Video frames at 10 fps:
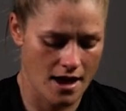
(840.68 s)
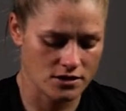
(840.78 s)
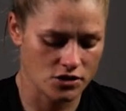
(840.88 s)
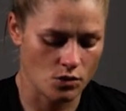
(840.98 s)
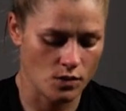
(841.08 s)

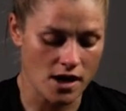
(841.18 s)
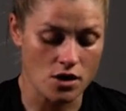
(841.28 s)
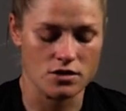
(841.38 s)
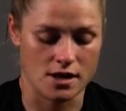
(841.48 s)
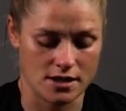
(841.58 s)
And so we
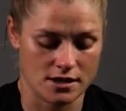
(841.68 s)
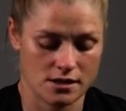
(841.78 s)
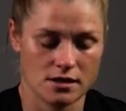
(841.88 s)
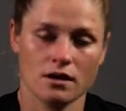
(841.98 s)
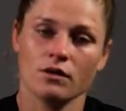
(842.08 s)
knew
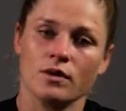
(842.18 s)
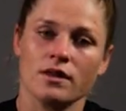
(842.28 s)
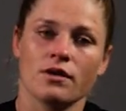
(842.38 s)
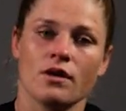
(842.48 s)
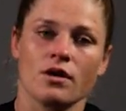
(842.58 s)
this
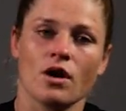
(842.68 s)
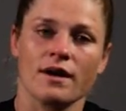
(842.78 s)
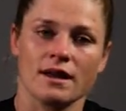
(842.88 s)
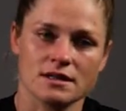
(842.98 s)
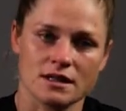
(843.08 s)
with her
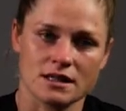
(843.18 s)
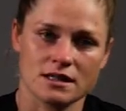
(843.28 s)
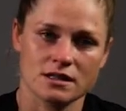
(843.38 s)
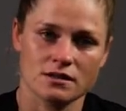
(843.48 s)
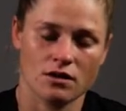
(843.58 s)
going into
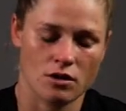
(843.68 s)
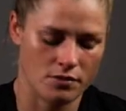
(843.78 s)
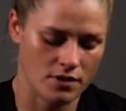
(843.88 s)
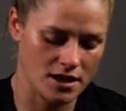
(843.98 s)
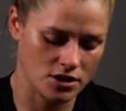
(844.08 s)
this
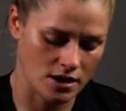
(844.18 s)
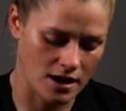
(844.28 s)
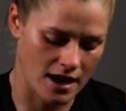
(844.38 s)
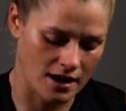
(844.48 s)
operation,